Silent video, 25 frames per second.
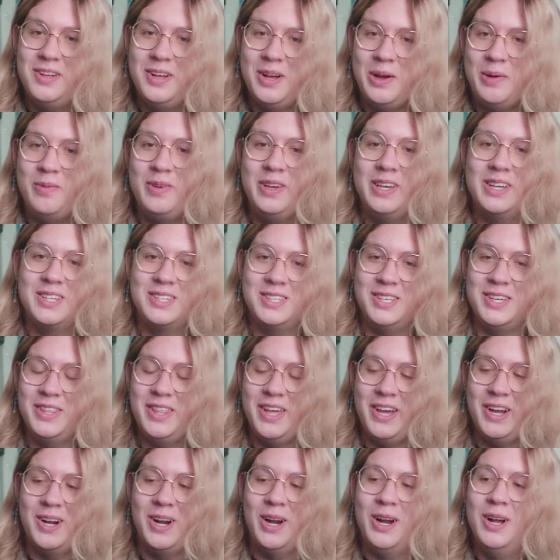obviously
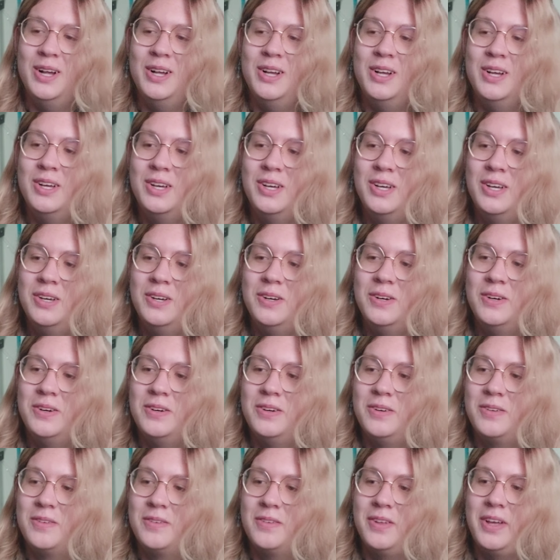they're
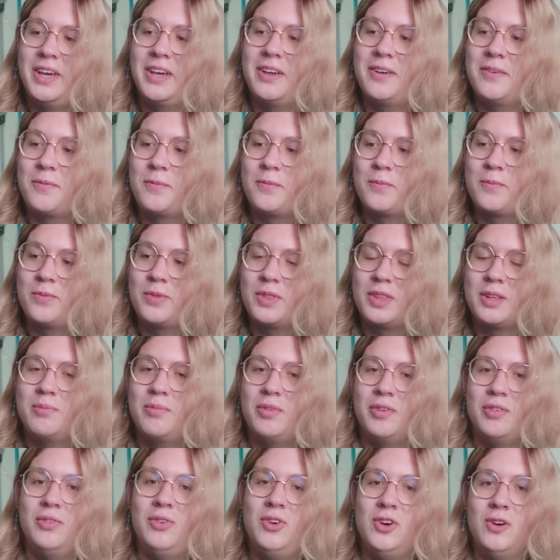like
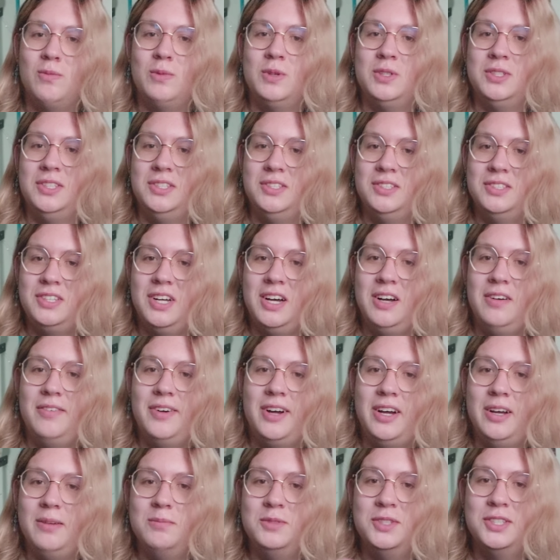performers and stuff.
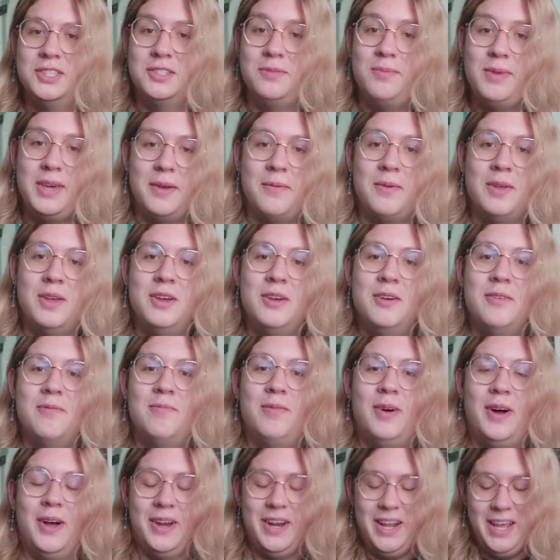I'm just me.
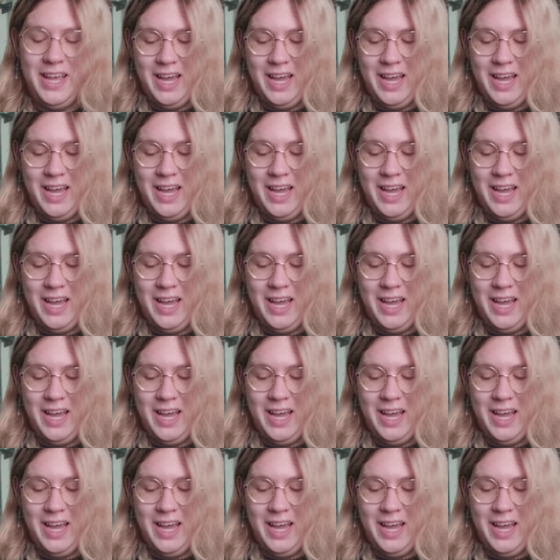But